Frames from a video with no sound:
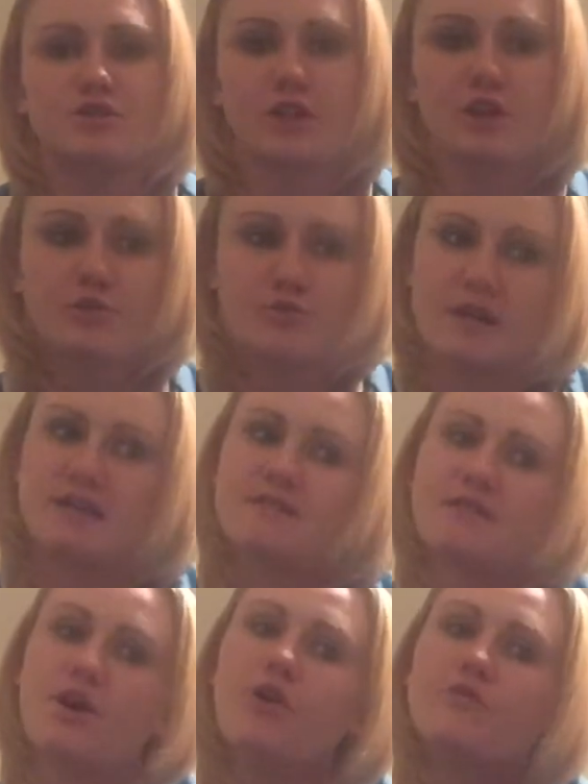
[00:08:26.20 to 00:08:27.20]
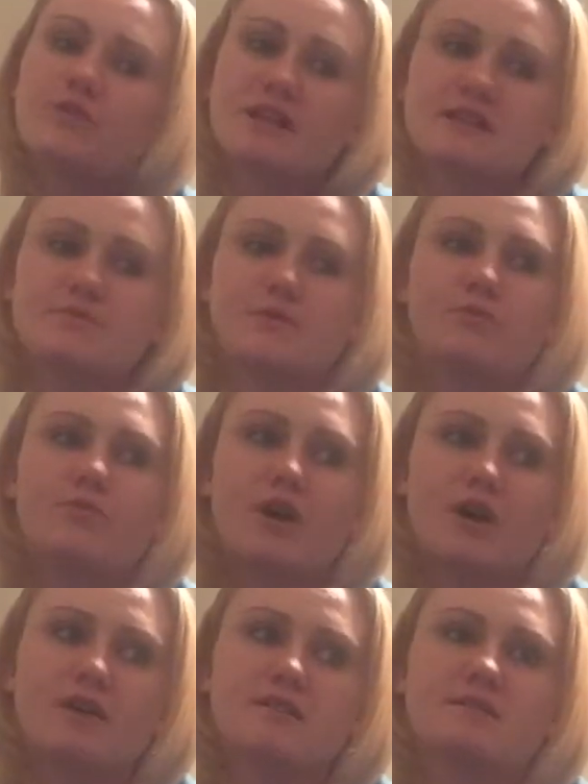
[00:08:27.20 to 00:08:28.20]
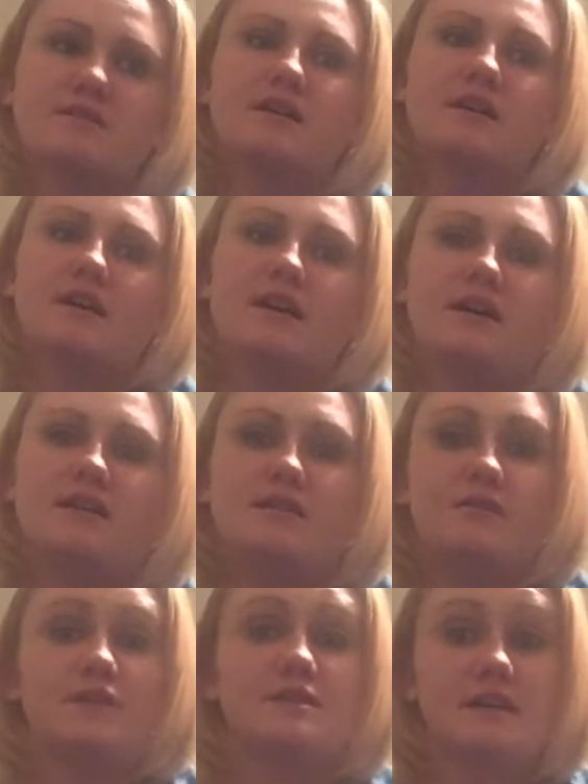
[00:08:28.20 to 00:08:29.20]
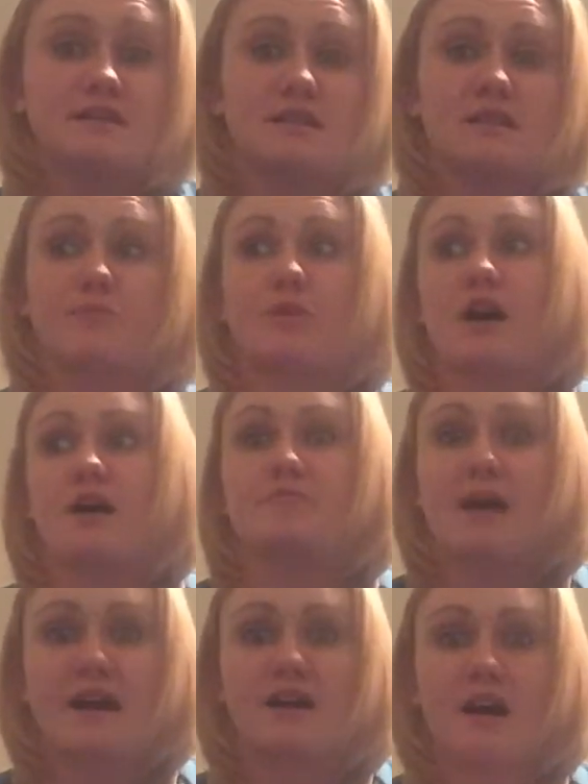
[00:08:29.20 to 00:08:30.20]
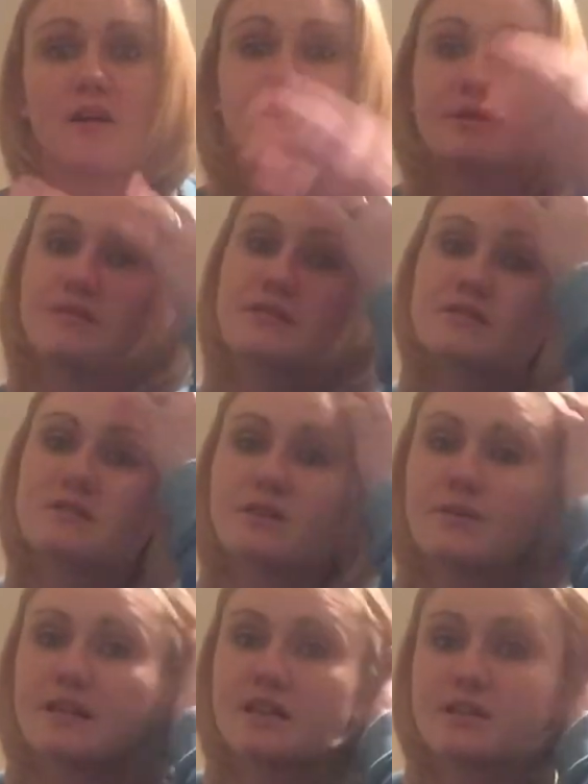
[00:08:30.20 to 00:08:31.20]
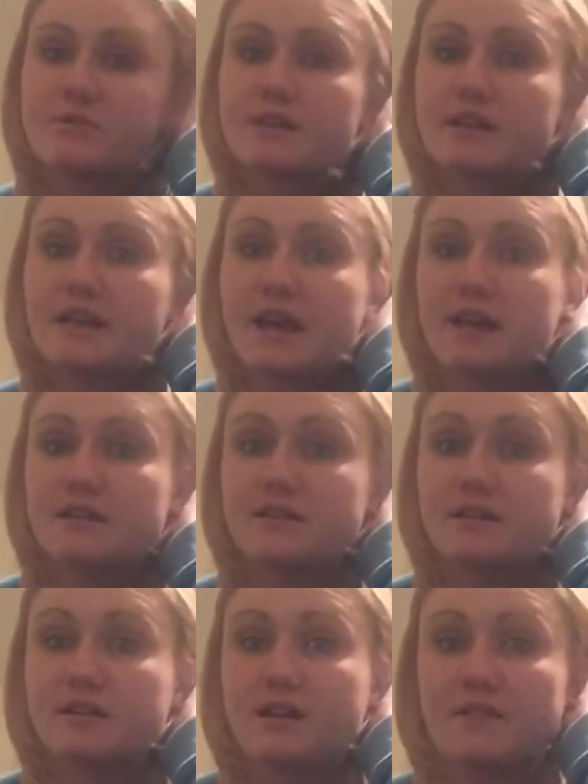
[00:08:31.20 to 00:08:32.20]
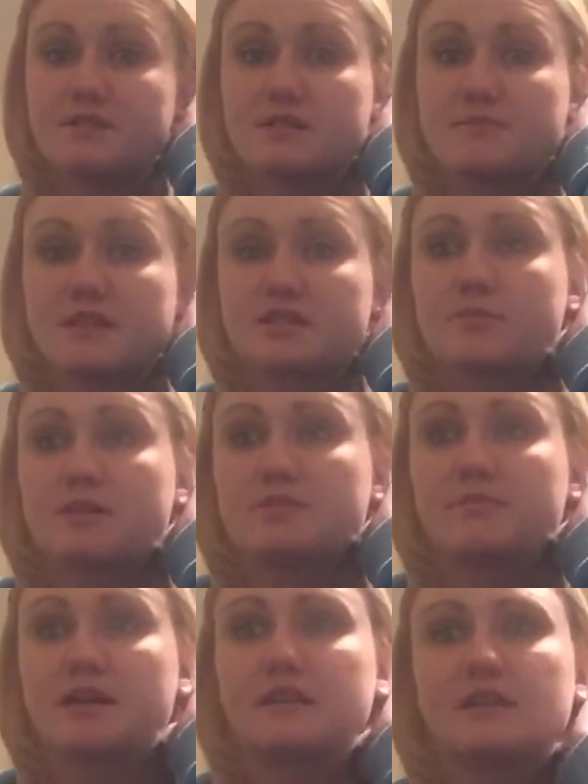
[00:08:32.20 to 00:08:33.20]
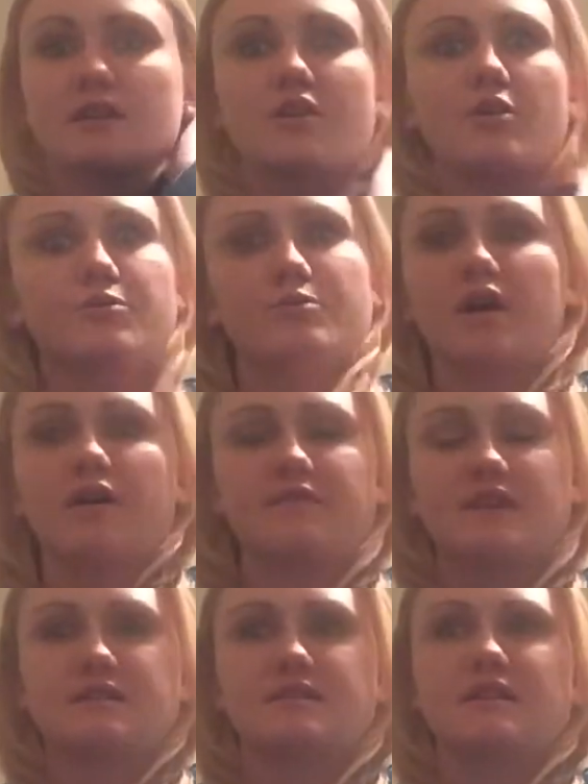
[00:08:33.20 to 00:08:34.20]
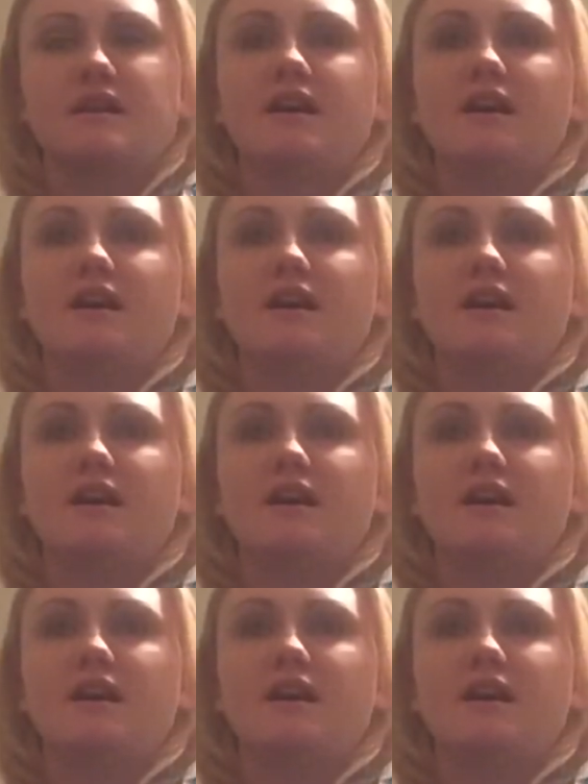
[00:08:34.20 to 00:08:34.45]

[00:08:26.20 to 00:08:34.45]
children. And hopefully this one works. And if it doesn't, then we'll have backup so we can do it again and not have to spend so much money and go through all this.